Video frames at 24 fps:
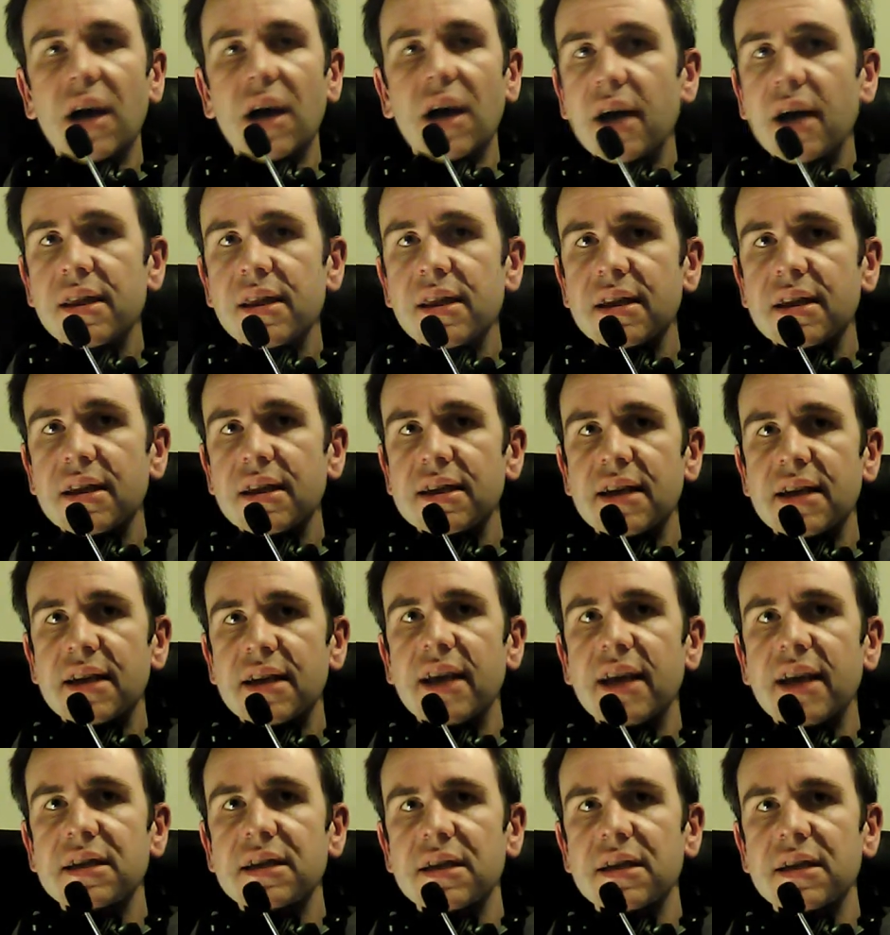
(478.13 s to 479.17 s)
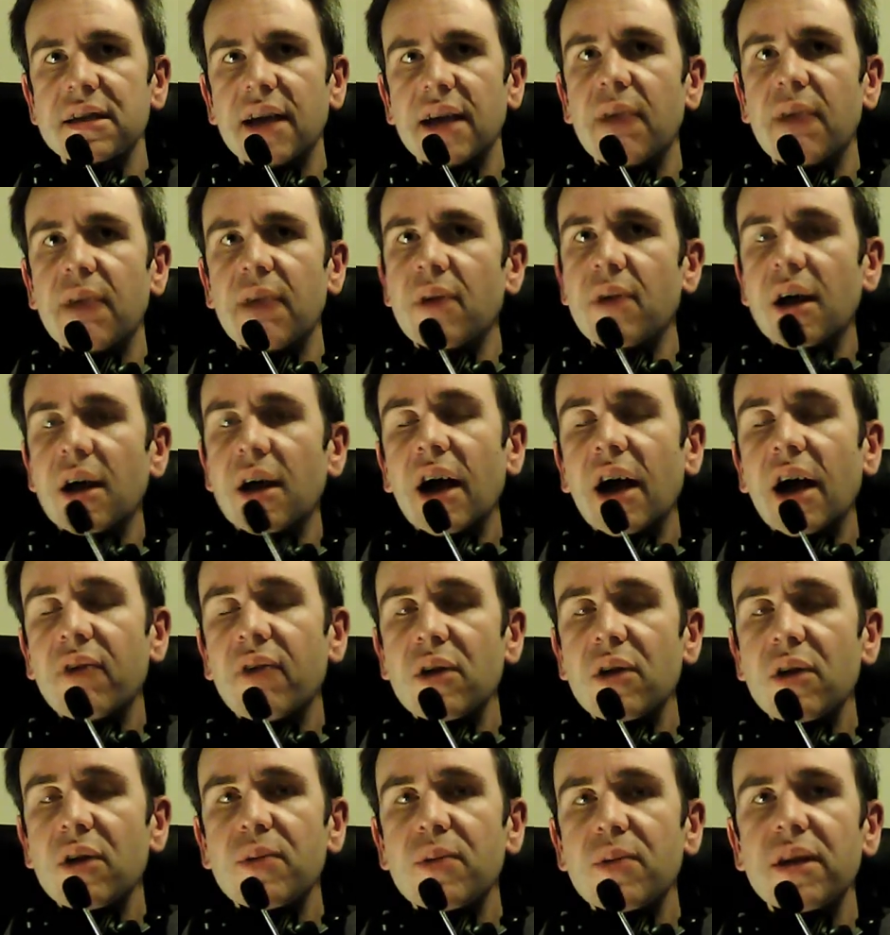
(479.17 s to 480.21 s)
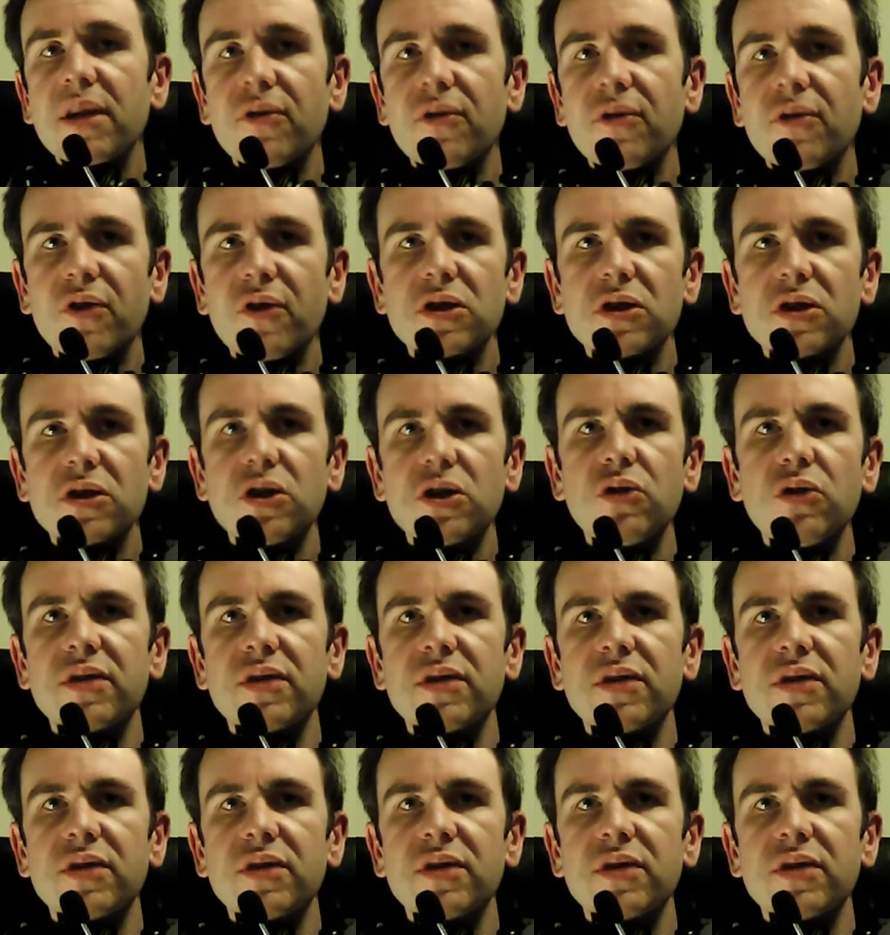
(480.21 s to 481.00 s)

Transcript: I think this is an excellent game. I've only played the first 2